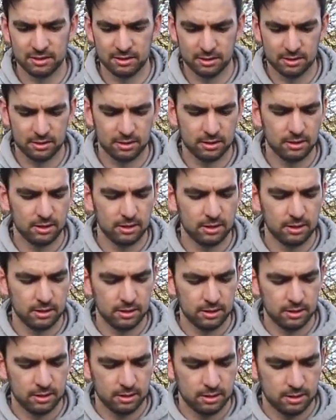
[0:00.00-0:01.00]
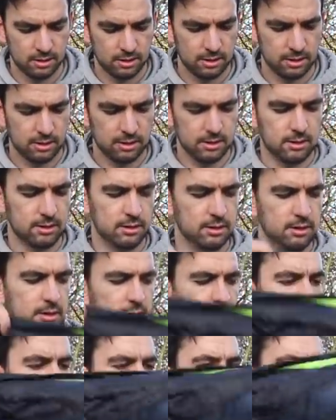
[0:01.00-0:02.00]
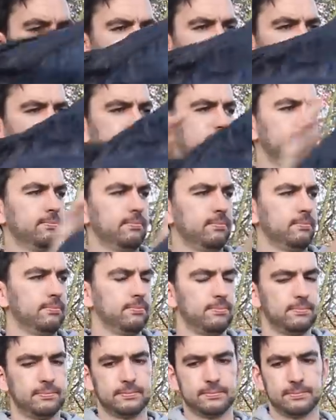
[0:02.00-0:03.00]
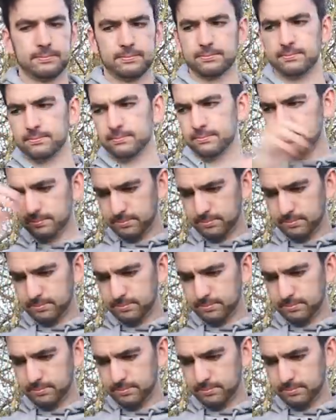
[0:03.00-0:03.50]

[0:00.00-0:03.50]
(silence)